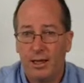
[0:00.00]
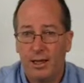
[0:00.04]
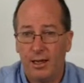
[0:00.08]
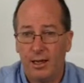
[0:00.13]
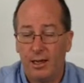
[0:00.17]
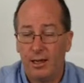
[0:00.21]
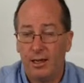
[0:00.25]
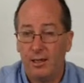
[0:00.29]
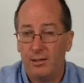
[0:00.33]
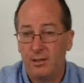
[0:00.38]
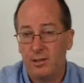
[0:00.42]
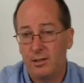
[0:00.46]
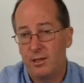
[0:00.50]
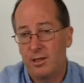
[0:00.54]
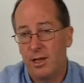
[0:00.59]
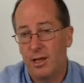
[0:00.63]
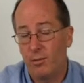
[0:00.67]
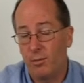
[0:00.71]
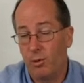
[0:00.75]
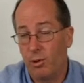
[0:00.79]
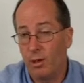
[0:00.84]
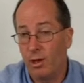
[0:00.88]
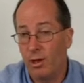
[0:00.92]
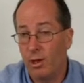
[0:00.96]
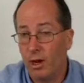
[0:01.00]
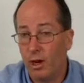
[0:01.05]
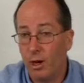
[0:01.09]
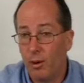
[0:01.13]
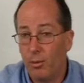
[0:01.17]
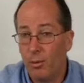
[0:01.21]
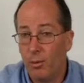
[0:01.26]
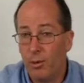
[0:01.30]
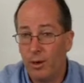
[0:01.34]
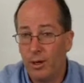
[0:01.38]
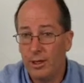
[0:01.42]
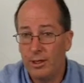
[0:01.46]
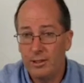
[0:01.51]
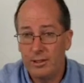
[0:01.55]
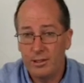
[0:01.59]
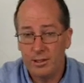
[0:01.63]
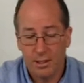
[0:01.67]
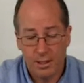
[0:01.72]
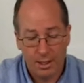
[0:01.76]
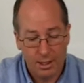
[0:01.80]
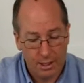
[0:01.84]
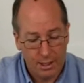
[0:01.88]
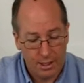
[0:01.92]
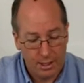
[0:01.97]
Uh, it is set with alarm
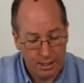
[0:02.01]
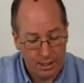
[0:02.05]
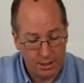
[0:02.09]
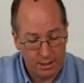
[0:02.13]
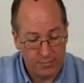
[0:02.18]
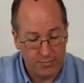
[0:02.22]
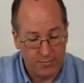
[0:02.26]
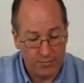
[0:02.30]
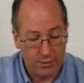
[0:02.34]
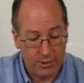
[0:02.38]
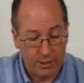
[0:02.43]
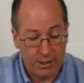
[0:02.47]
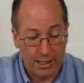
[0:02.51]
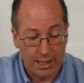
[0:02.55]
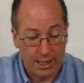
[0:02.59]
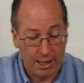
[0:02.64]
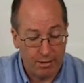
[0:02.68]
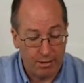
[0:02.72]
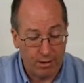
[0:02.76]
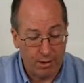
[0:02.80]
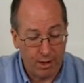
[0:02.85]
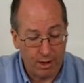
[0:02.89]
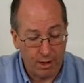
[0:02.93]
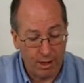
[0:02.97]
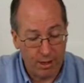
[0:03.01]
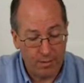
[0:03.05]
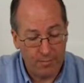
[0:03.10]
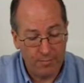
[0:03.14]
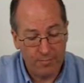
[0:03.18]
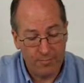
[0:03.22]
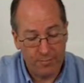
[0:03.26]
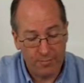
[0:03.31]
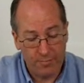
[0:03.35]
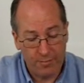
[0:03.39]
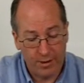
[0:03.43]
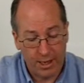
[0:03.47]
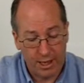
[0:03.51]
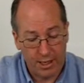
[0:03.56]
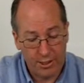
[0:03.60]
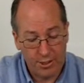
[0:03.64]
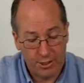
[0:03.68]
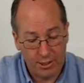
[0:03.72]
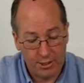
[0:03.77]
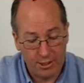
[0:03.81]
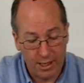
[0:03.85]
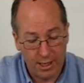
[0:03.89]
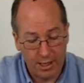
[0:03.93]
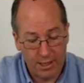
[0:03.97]
points, has a very loud alarm,
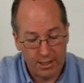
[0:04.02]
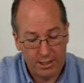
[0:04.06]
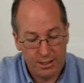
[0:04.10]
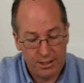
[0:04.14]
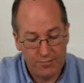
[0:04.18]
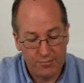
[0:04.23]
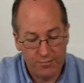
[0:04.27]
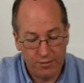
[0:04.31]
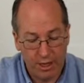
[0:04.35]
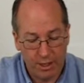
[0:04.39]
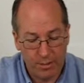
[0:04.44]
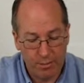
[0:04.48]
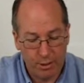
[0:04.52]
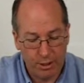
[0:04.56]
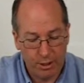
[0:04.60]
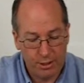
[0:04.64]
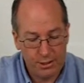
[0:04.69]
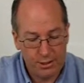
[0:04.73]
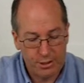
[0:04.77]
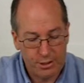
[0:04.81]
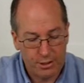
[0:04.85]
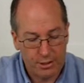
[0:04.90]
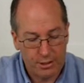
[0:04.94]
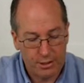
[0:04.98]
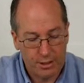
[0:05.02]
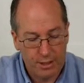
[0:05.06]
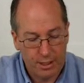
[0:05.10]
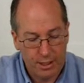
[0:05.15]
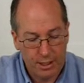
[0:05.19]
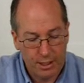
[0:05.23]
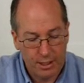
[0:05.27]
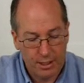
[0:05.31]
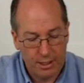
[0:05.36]
flashing lights, vibration,